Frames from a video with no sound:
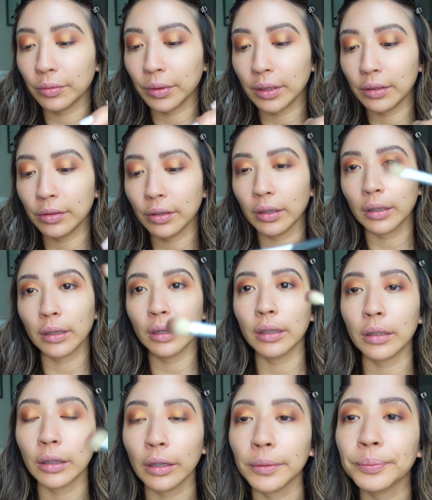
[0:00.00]
with the dark
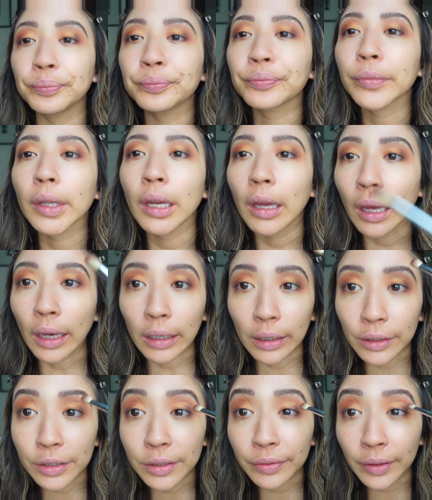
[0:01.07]
color, and I just